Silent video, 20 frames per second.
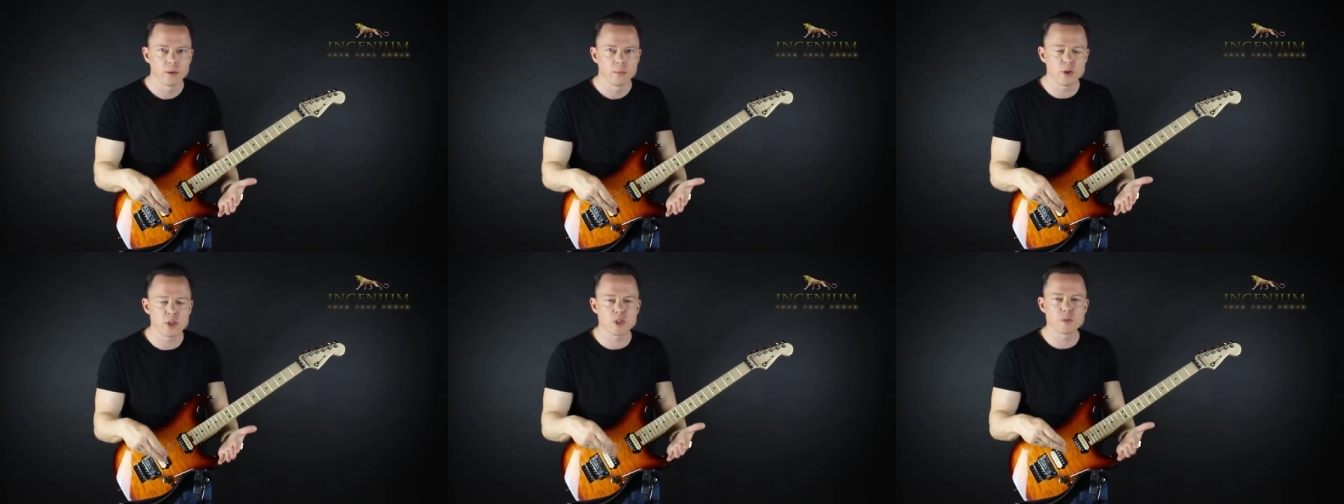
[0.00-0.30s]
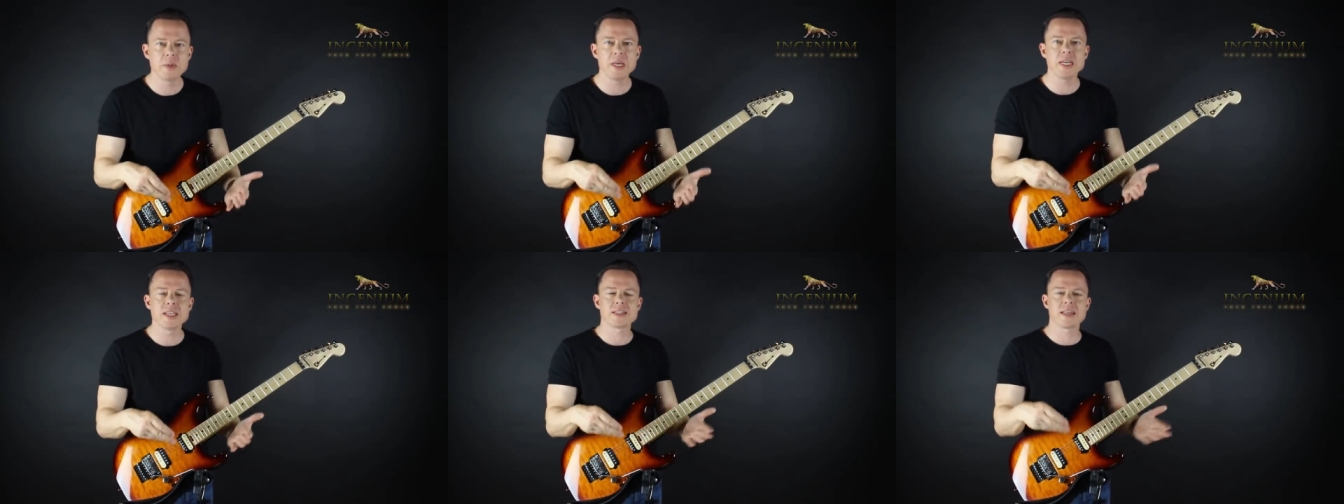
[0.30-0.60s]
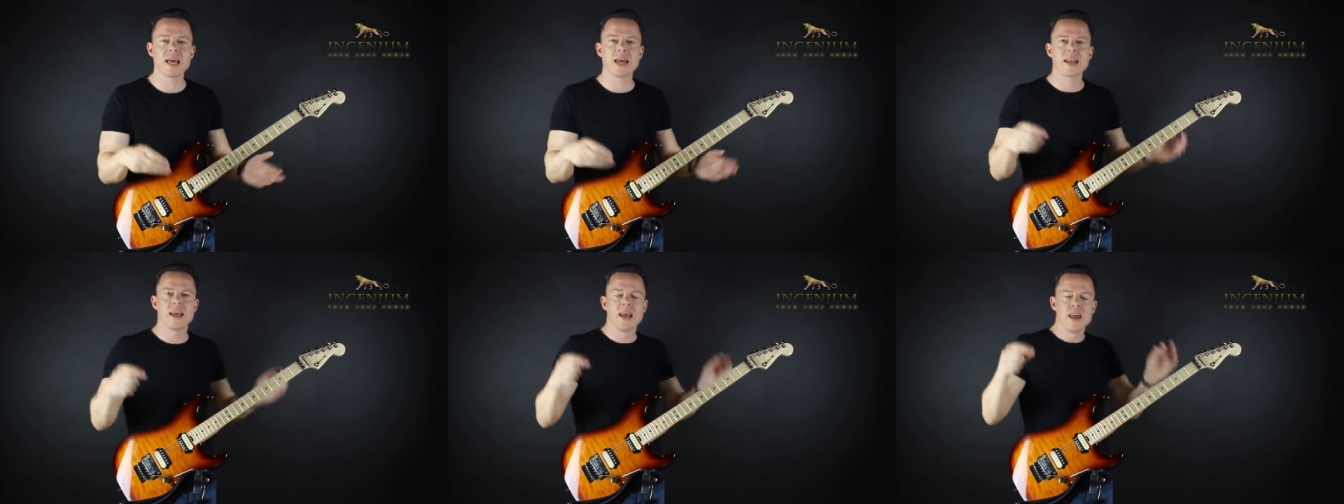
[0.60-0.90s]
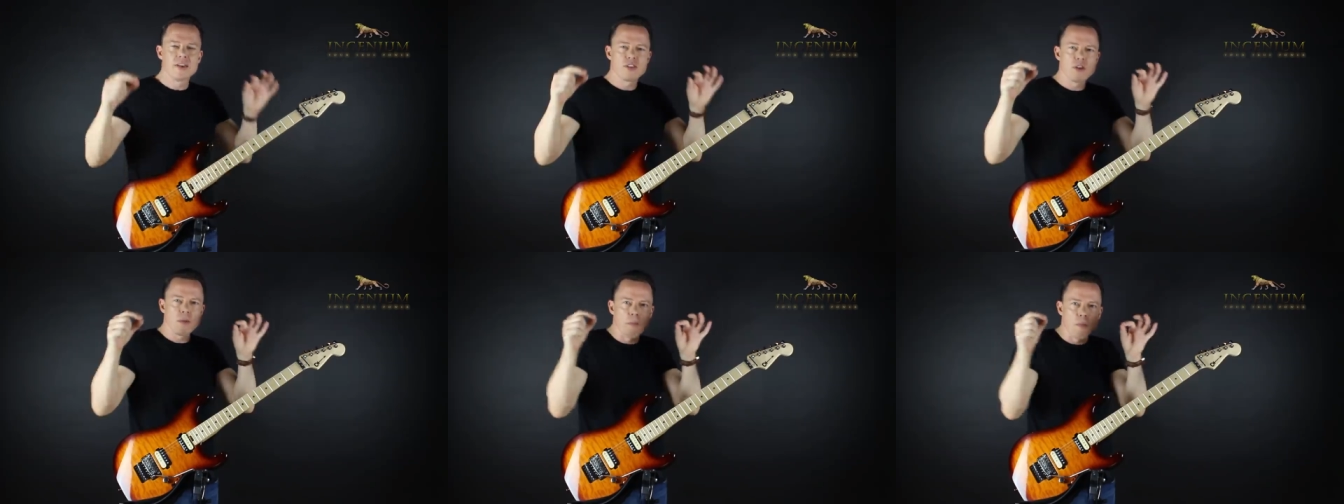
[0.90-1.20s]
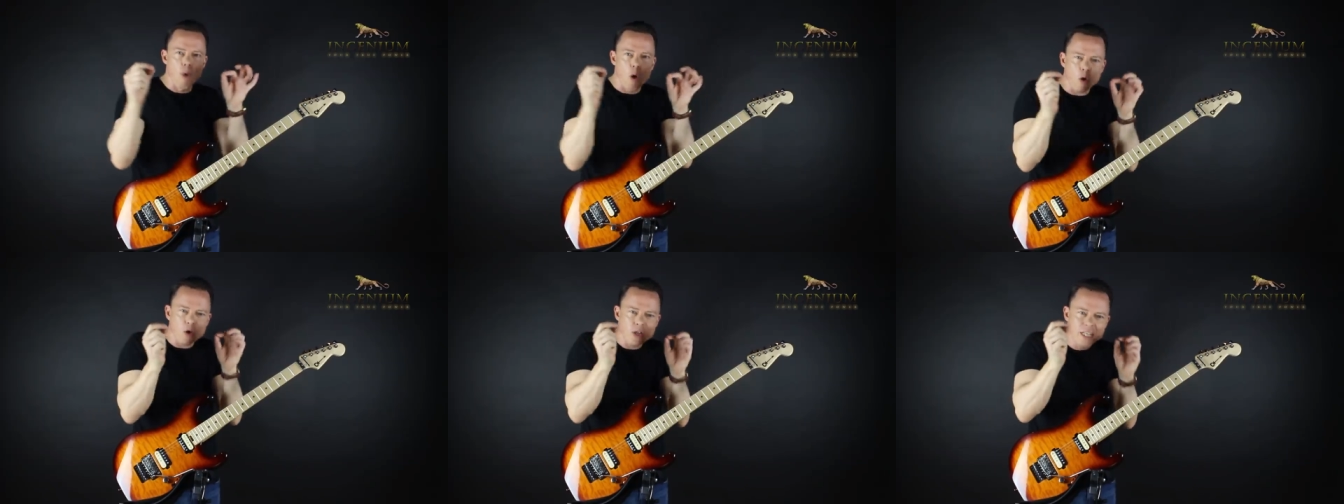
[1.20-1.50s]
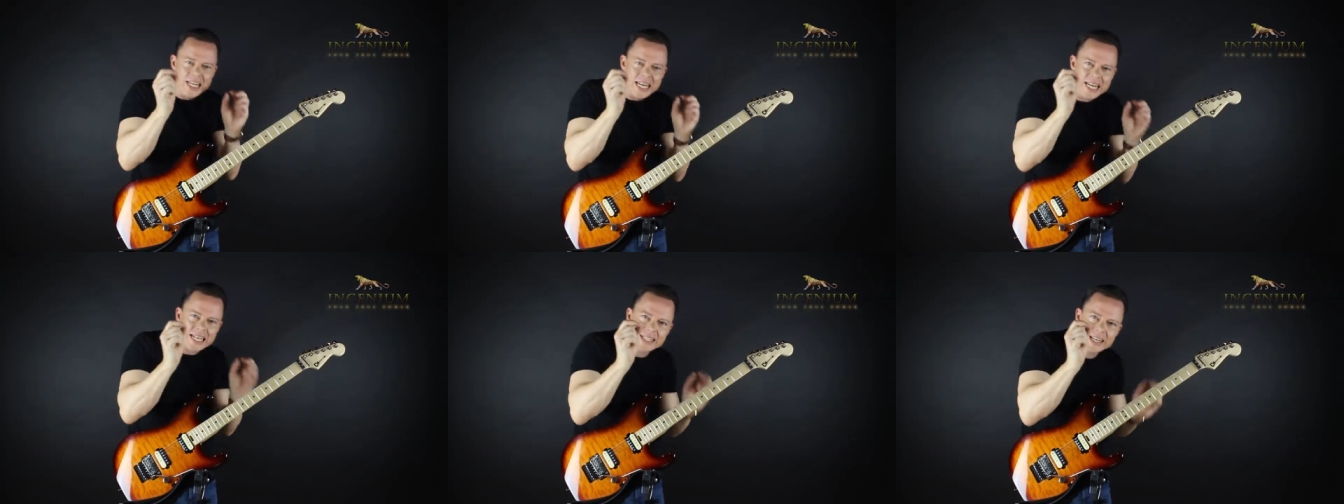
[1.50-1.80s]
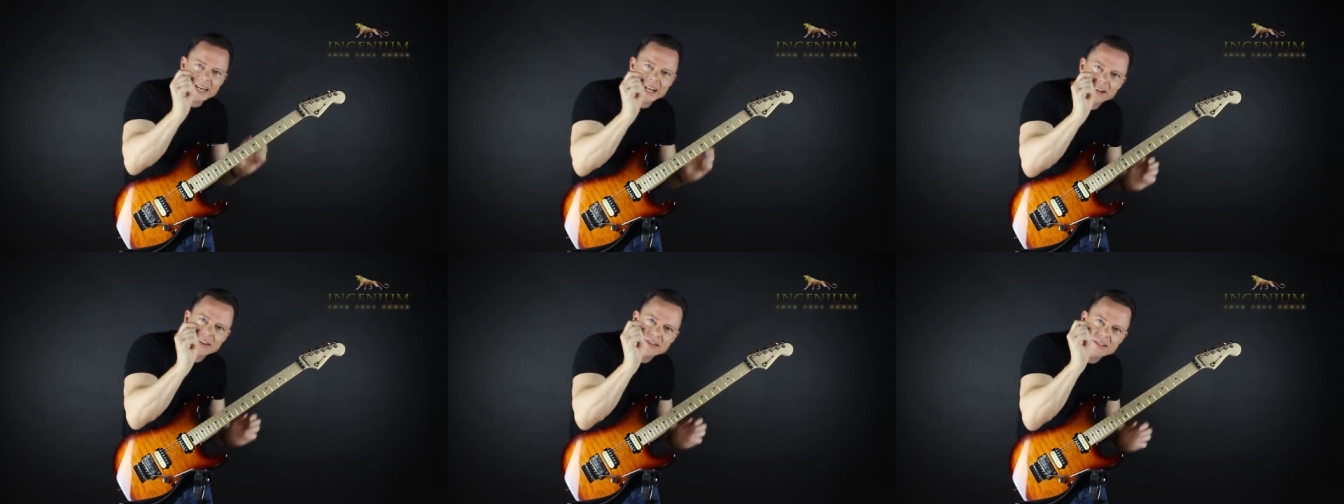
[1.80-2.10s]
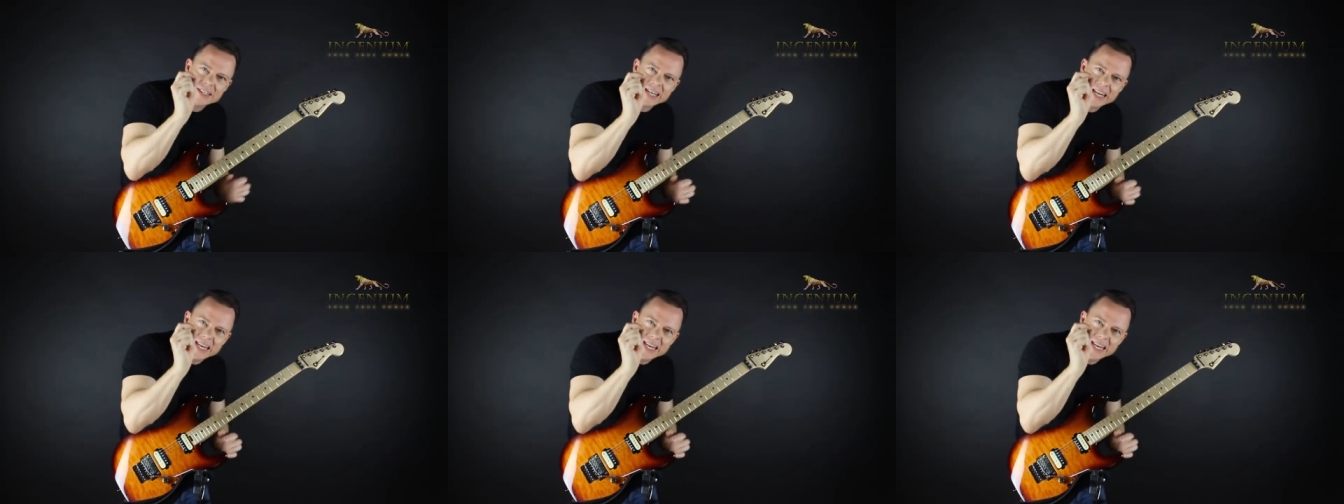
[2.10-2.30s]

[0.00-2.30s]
Which means that the more details